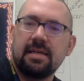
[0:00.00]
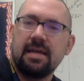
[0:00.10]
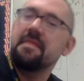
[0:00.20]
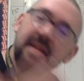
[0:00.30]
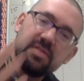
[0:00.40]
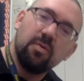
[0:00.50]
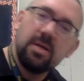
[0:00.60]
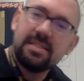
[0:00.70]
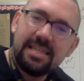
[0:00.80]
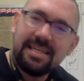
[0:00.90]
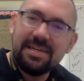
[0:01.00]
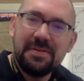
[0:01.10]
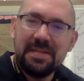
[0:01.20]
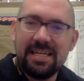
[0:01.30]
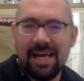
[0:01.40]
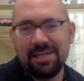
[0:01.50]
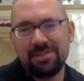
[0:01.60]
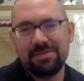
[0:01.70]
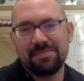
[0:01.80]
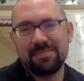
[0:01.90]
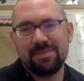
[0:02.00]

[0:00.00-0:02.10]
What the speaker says: And this was the Gilded Age.